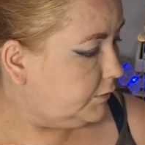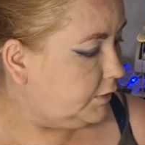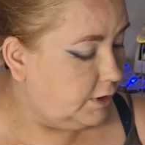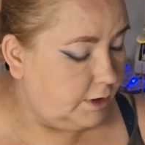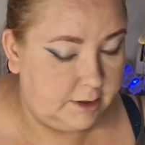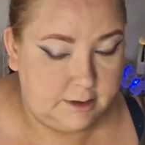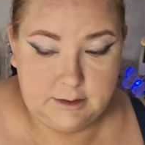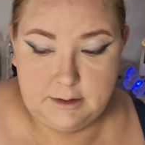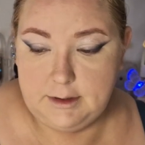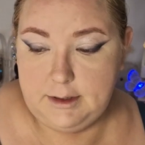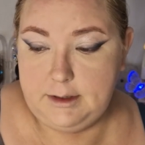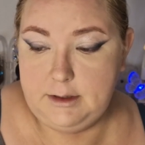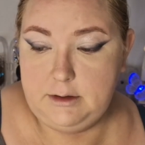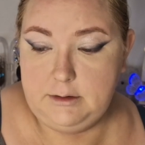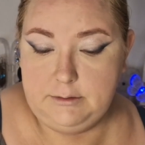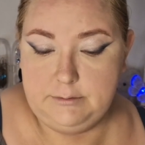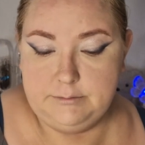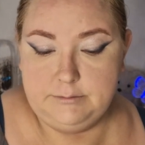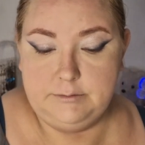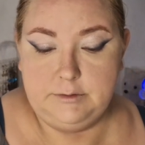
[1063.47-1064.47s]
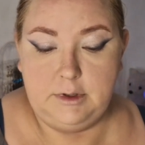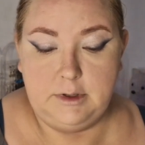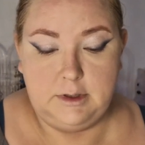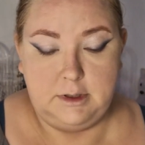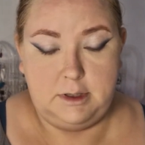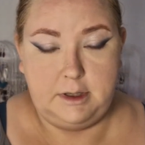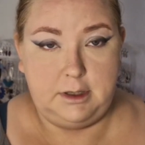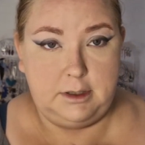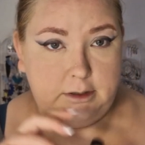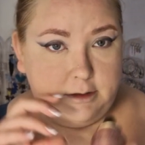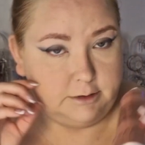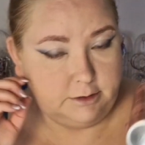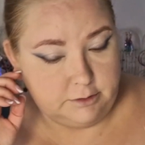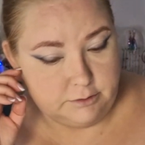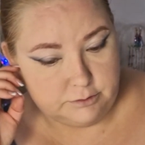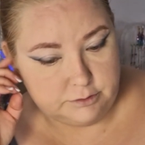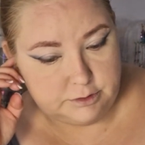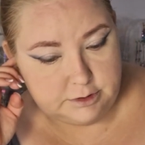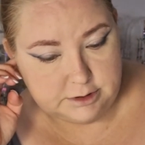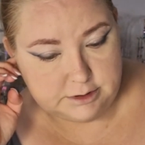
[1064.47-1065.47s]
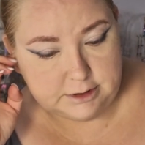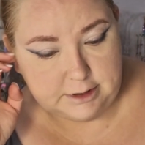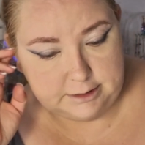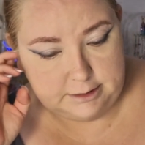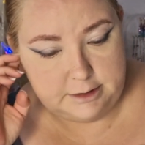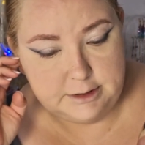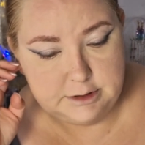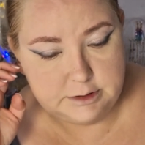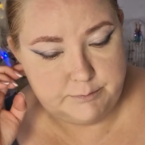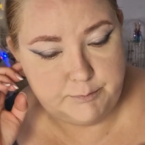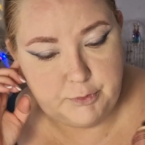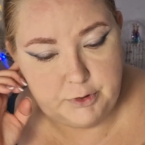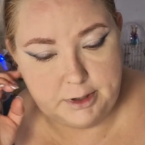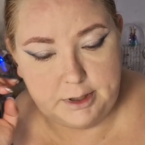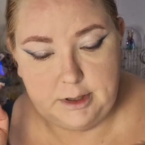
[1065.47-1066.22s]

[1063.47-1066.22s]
And then I'll use the setting spray